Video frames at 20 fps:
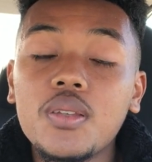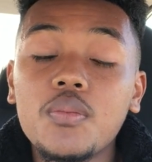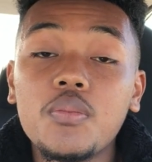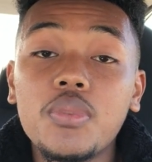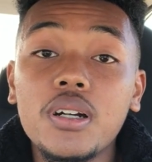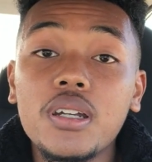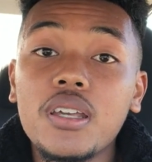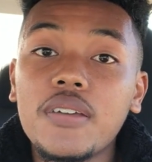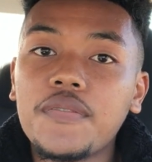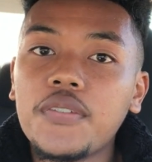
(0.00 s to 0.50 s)

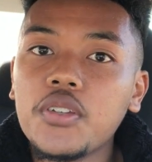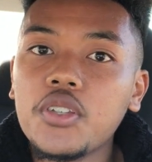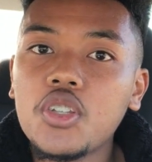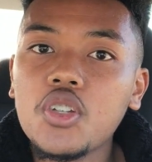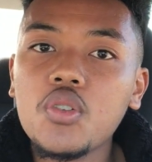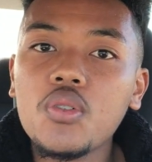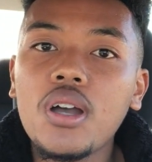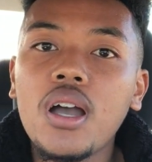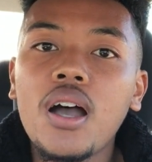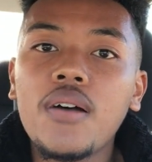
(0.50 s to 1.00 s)
But if you
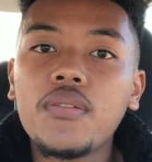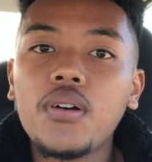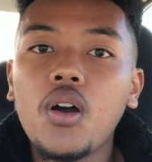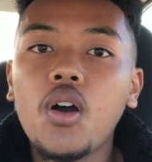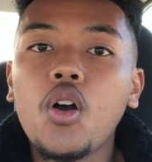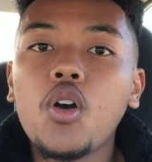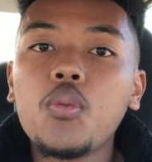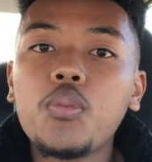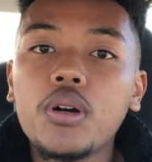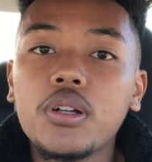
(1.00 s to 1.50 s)
do have a
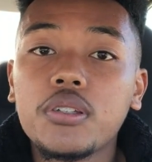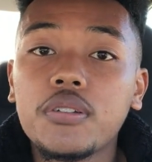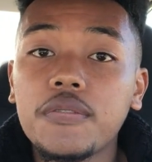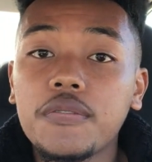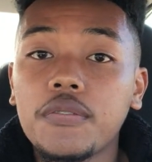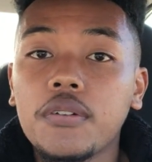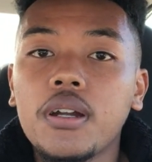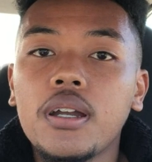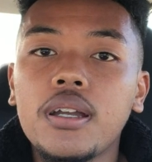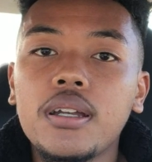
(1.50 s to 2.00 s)
whole bunch
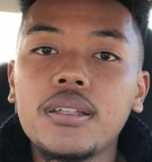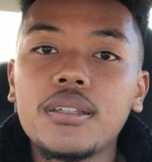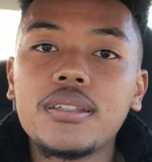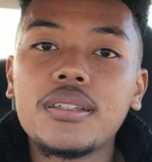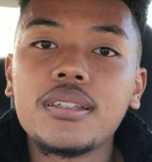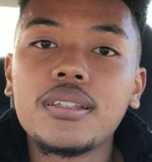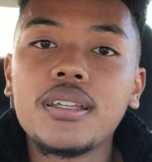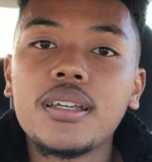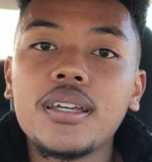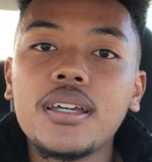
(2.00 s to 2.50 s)
of
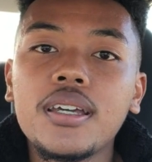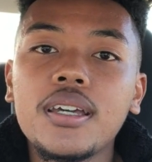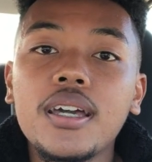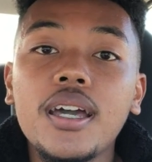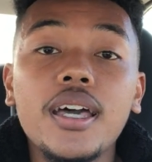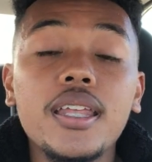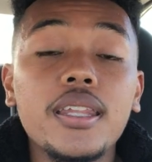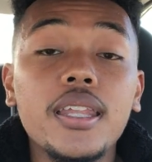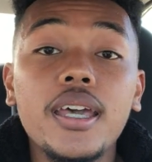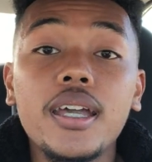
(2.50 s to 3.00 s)
friends,
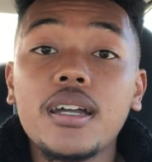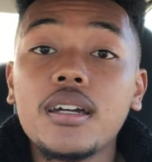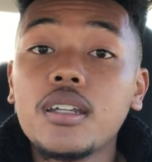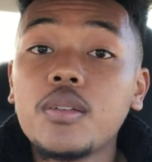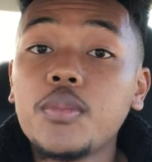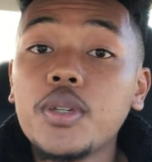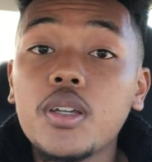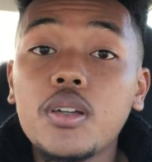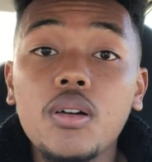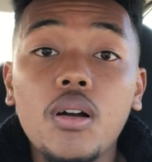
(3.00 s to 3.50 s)
they're
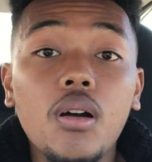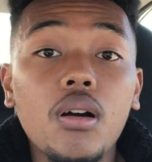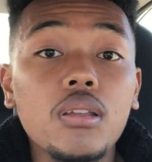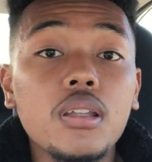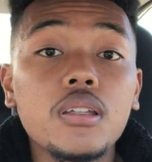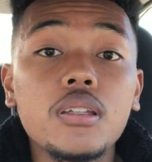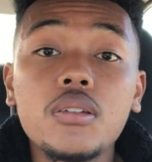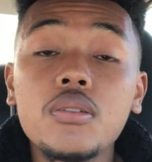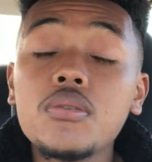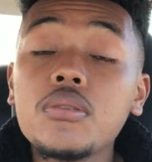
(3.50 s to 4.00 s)
going to be
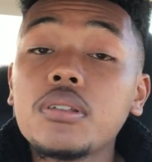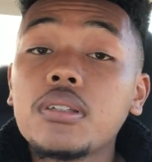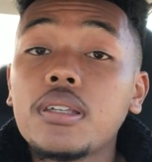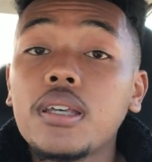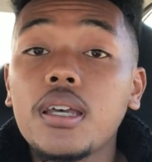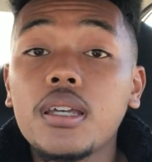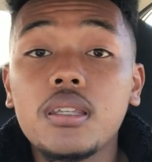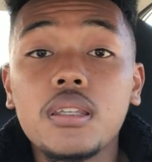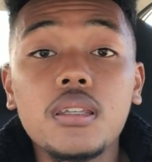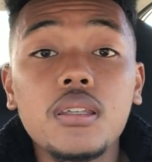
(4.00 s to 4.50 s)
calling you,
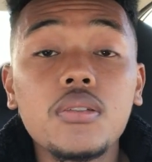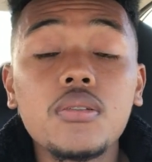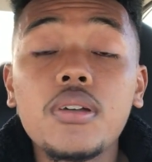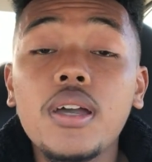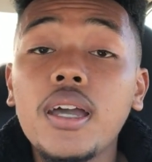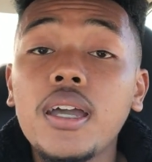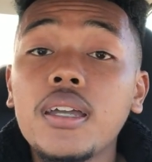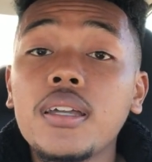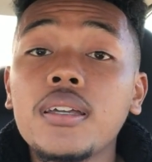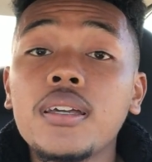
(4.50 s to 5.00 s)
texting you,
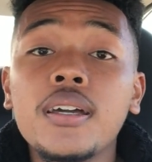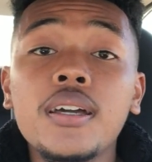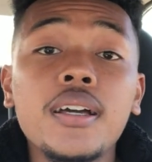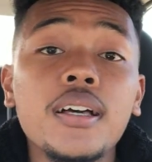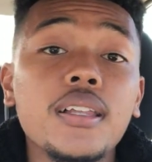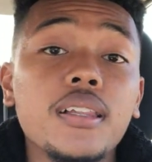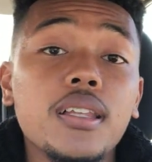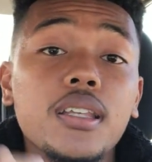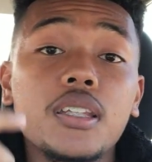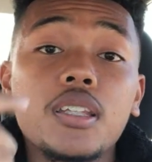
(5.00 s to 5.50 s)
hey,
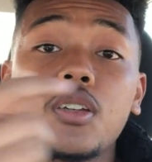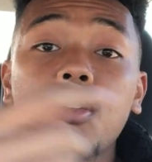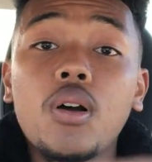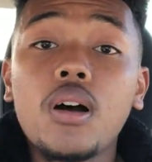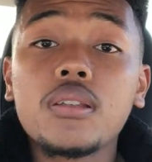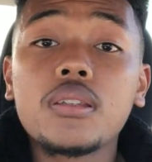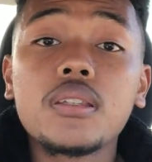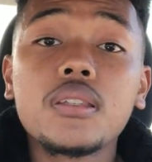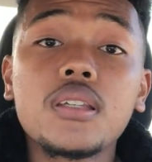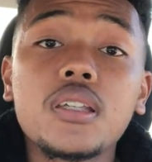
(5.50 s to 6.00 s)
let's
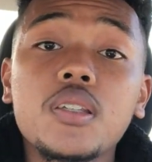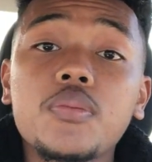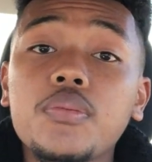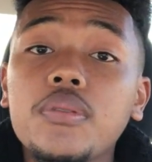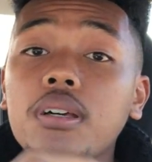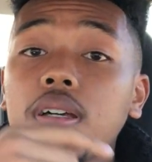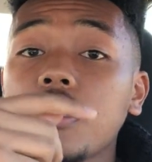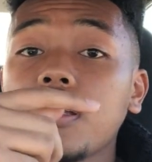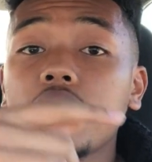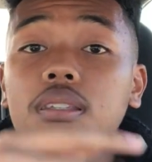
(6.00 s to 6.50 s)
go out to this
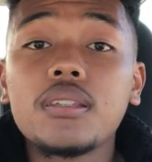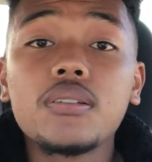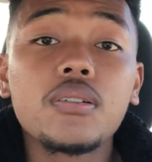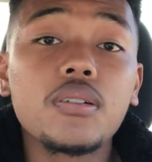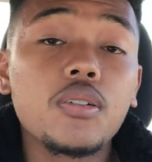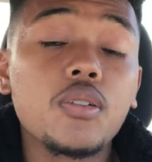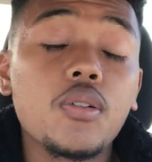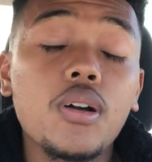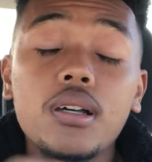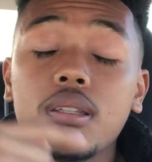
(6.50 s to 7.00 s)
place,
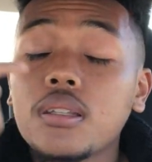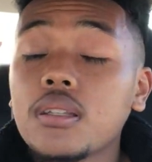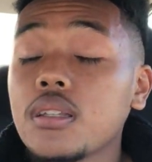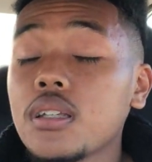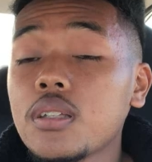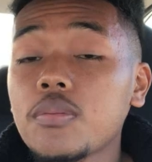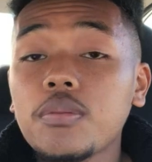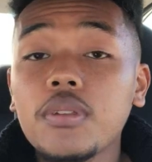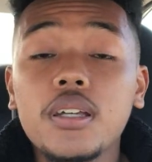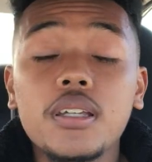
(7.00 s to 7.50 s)
go out to
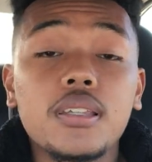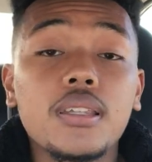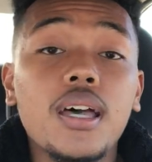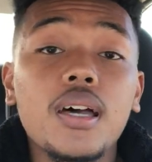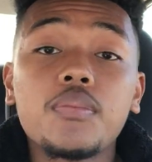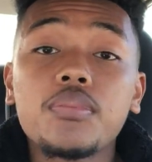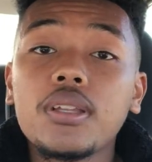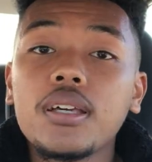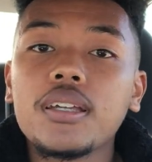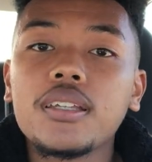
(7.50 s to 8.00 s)
this place,
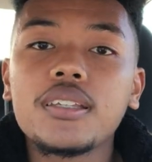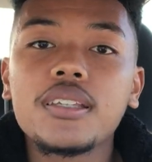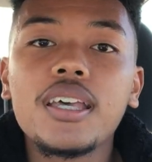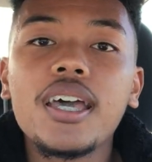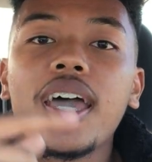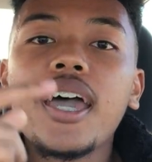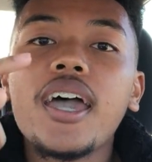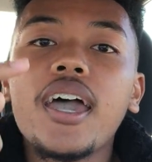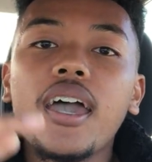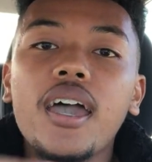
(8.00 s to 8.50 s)
that place,
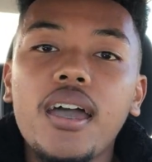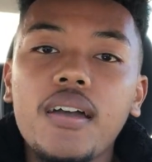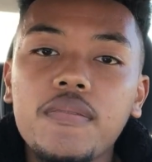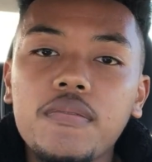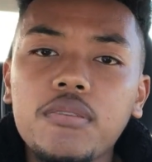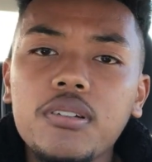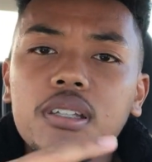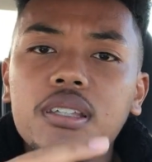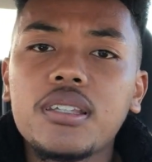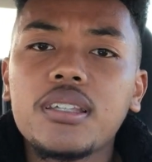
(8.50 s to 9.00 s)

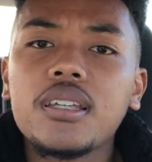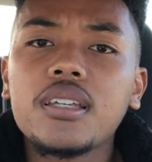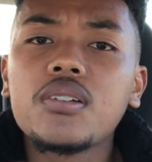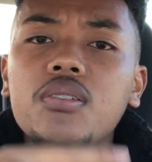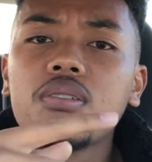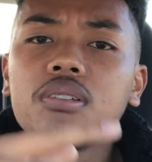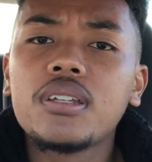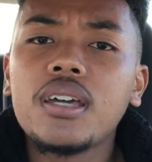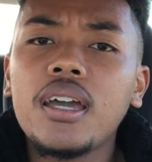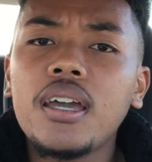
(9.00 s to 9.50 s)
every
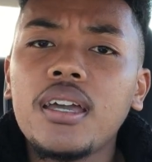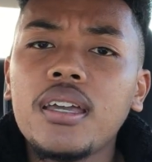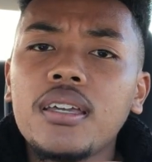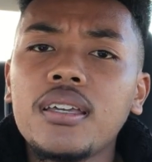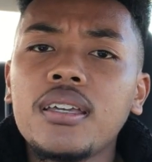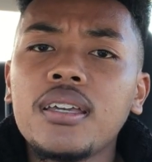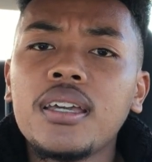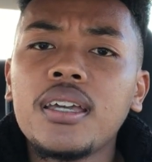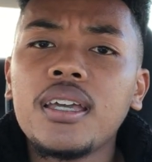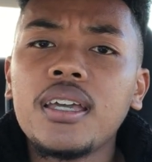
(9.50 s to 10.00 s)
single
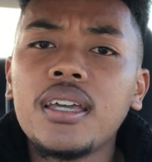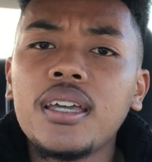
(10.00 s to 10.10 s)
day.